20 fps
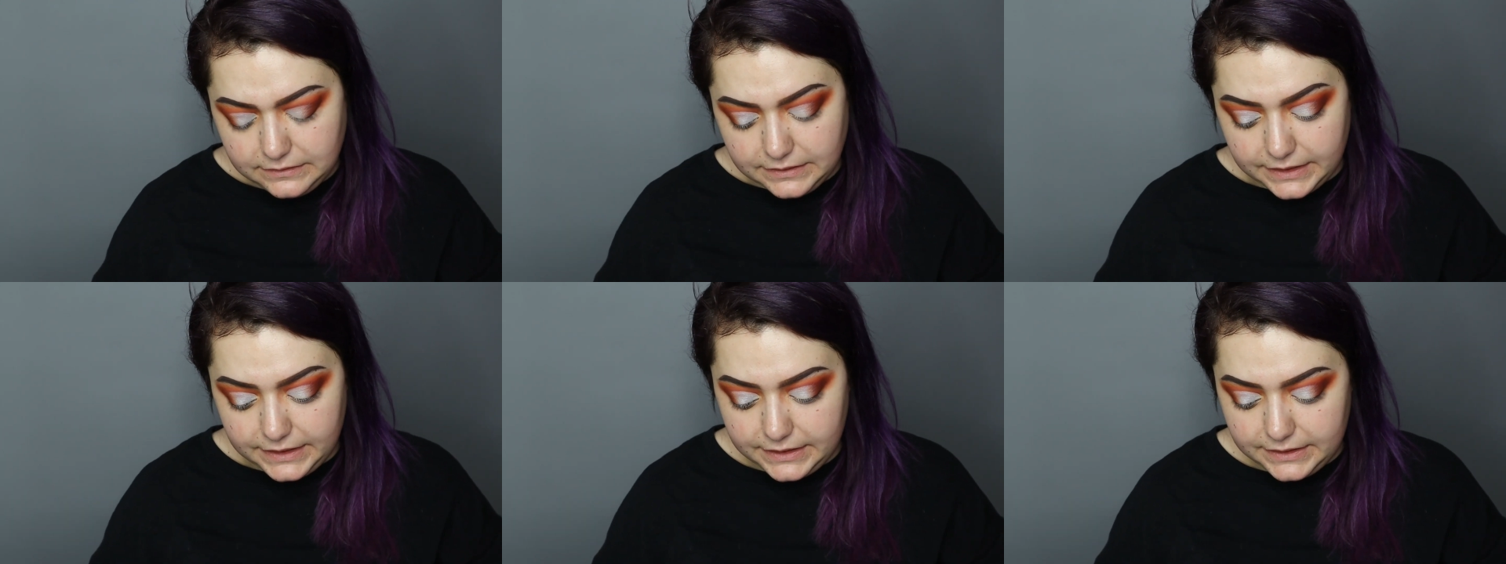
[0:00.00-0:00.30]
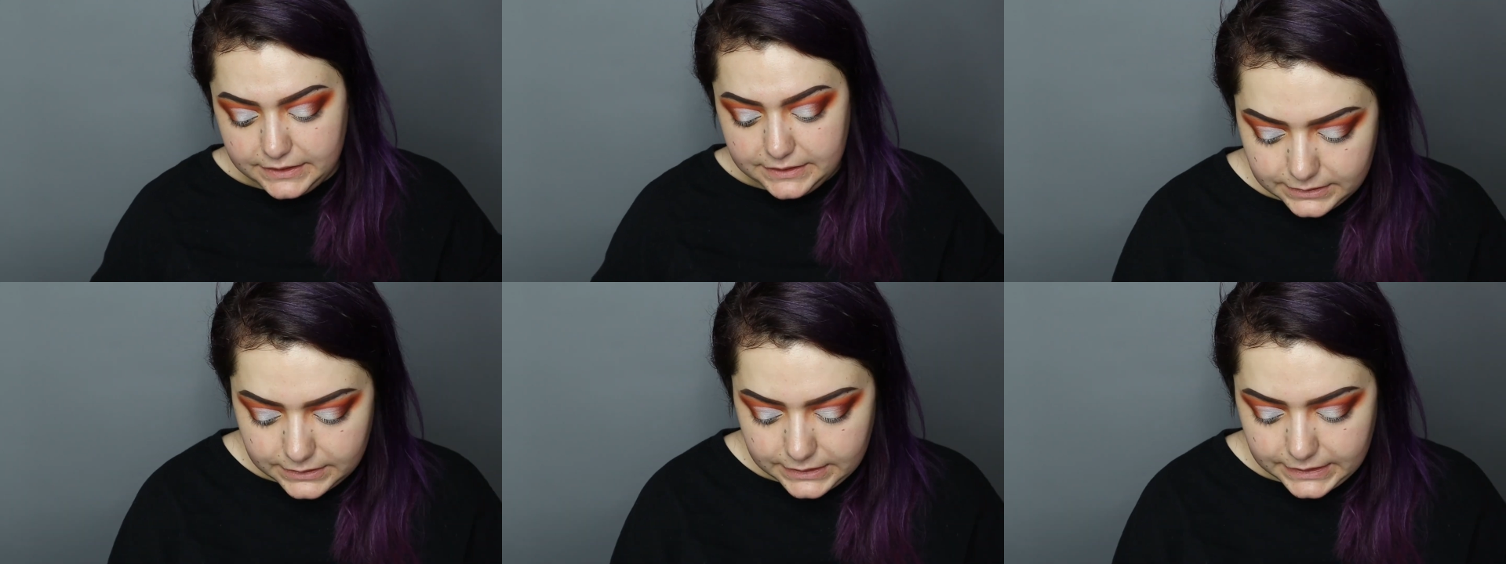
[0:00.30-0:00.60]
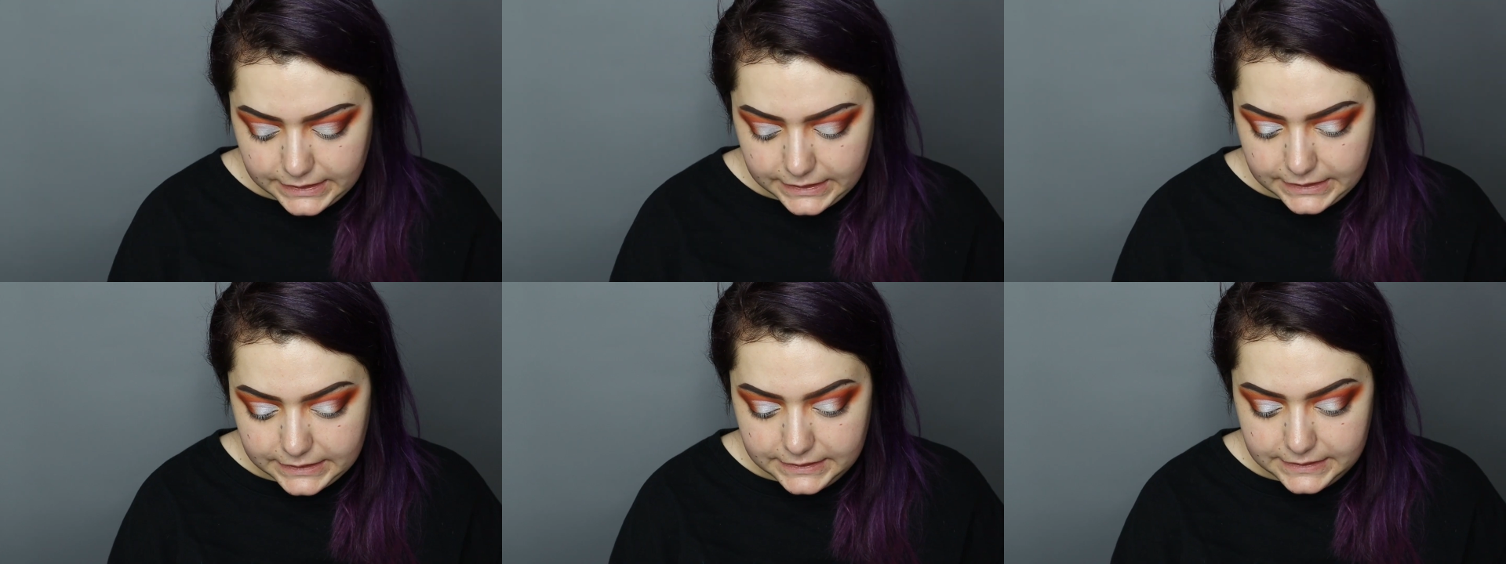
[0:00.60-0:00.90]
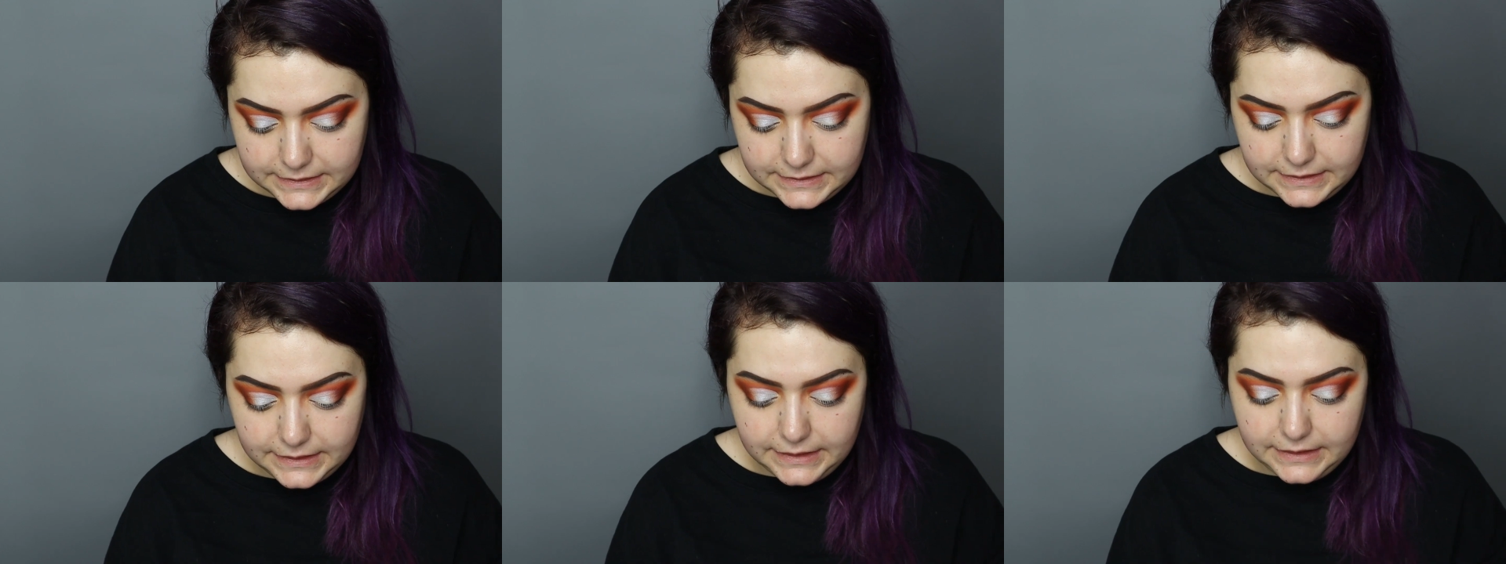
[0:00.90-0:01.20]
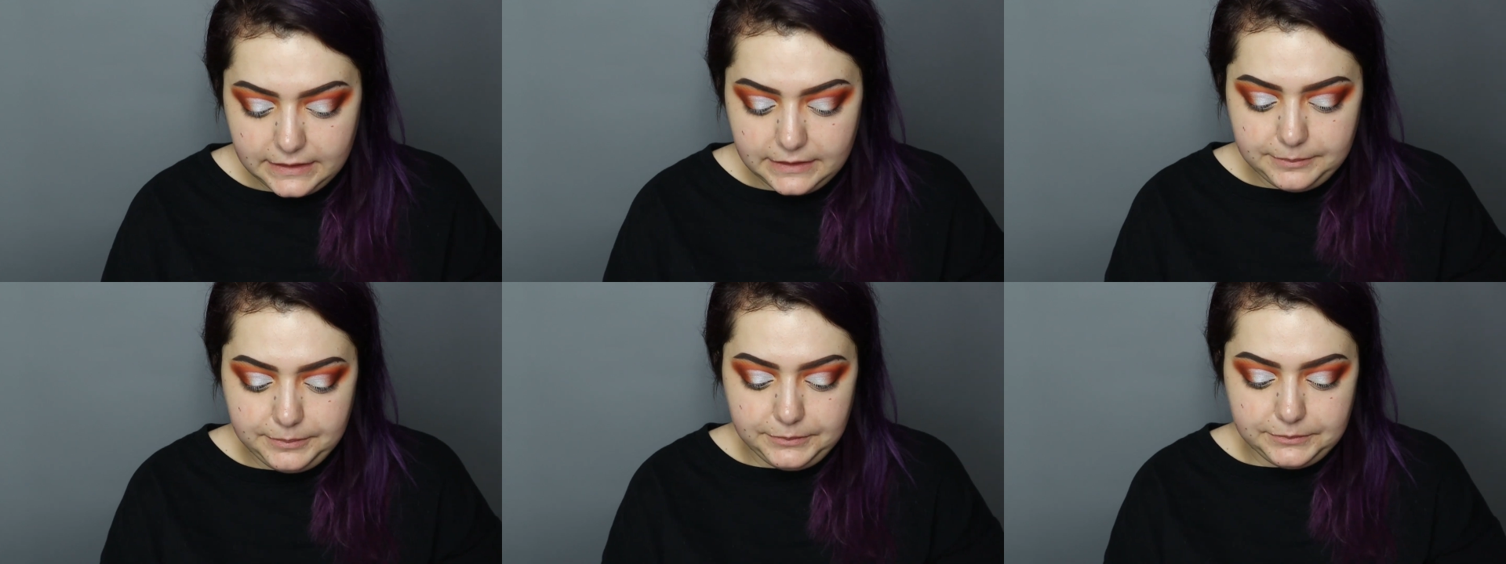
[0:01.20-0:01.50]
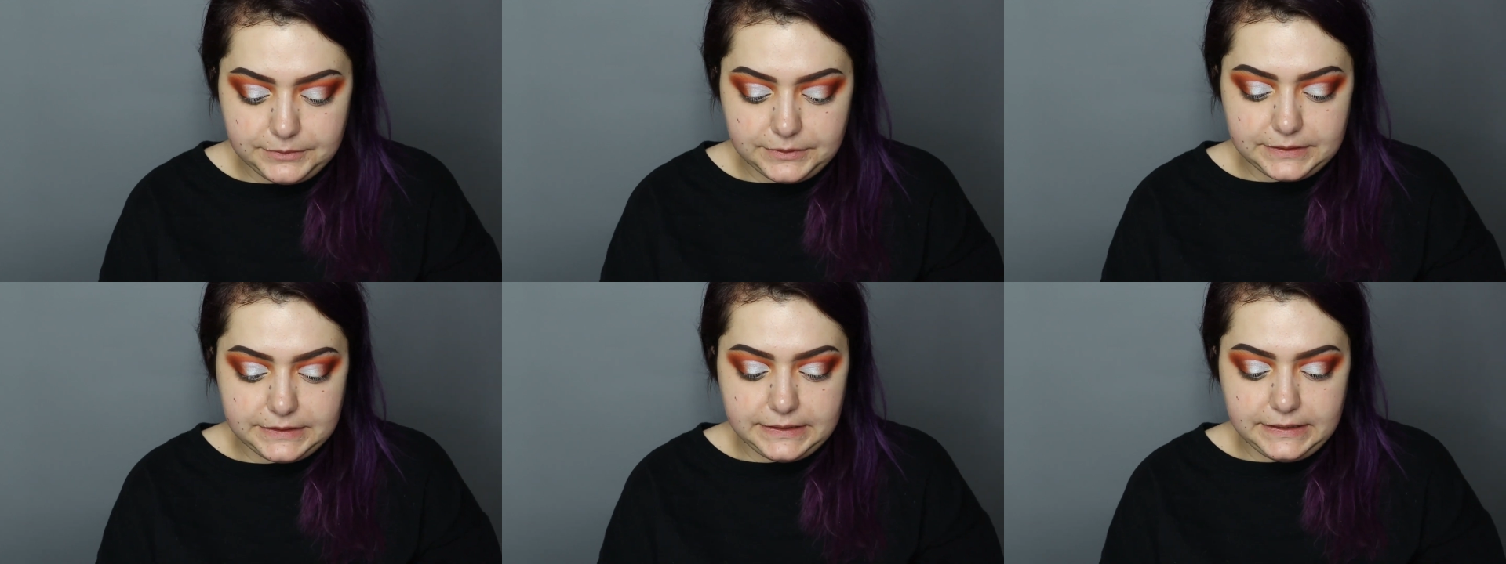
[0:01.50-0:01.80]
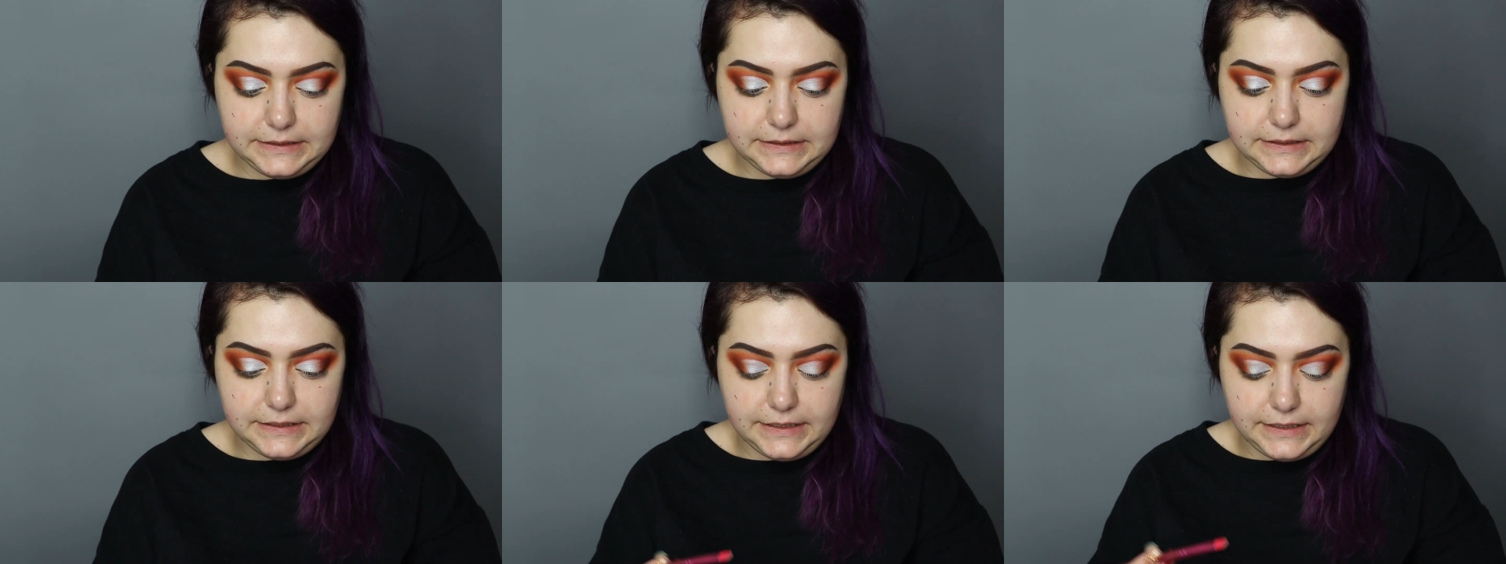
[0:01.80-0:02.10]
Like I could stay up
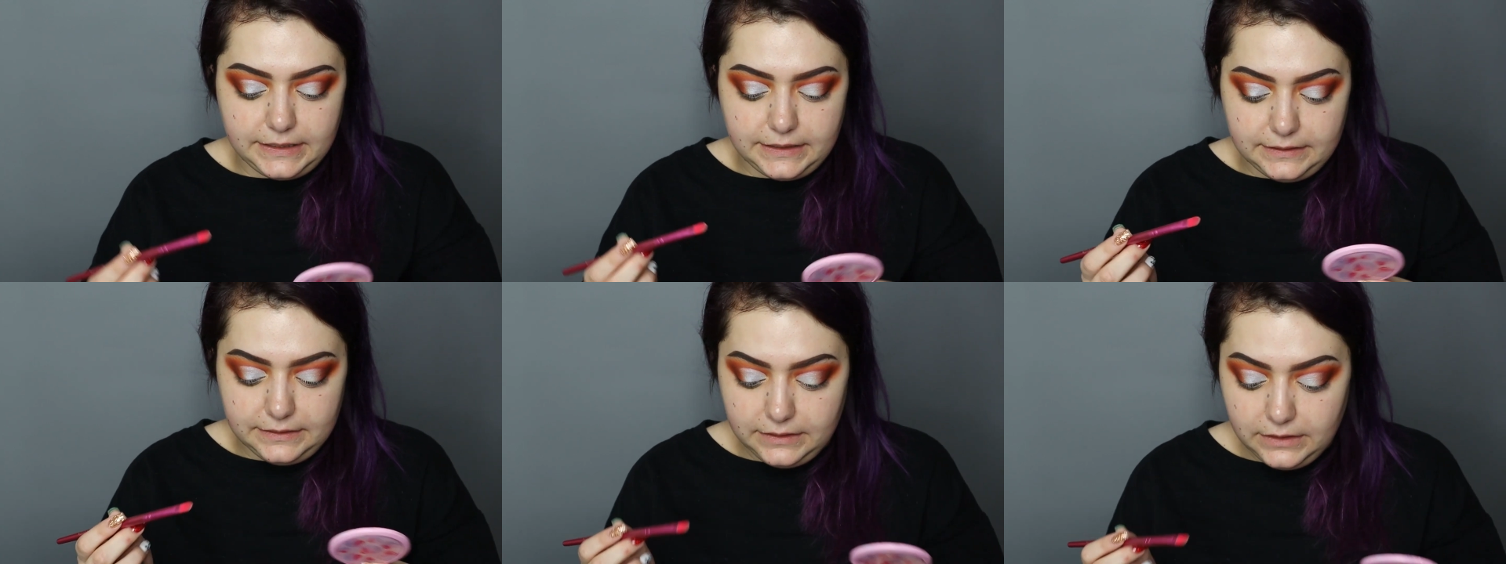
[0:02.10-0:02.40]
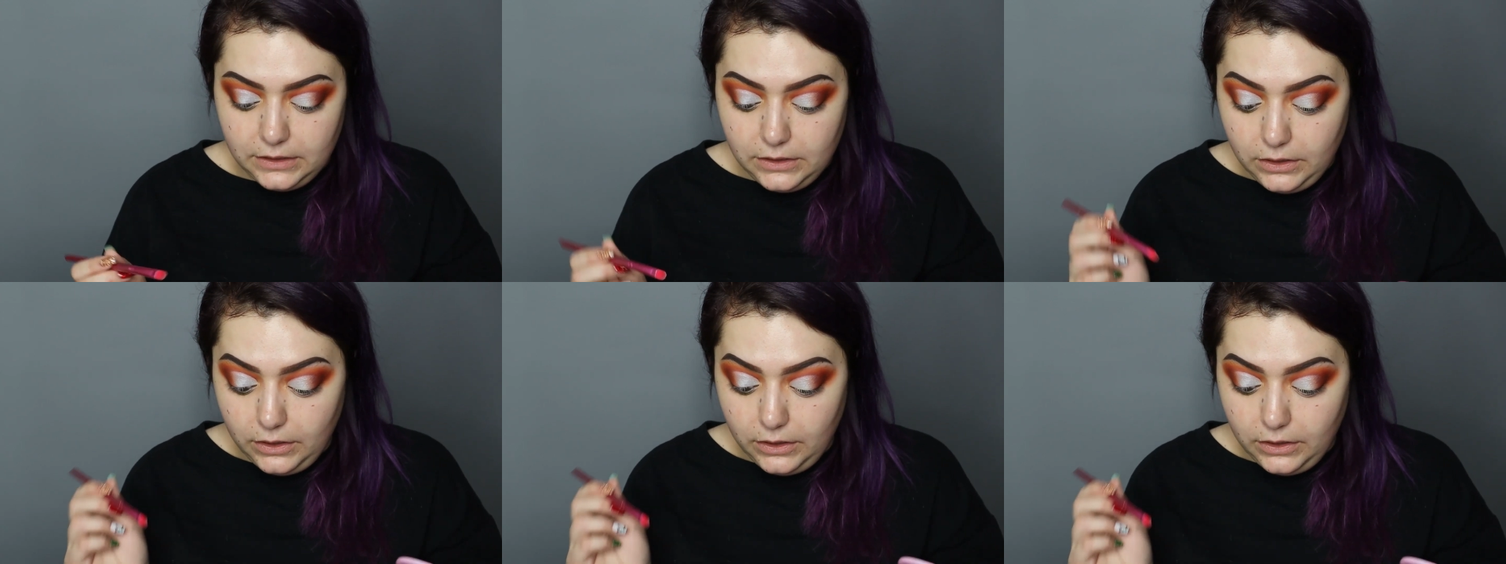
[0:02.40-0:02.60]
really late.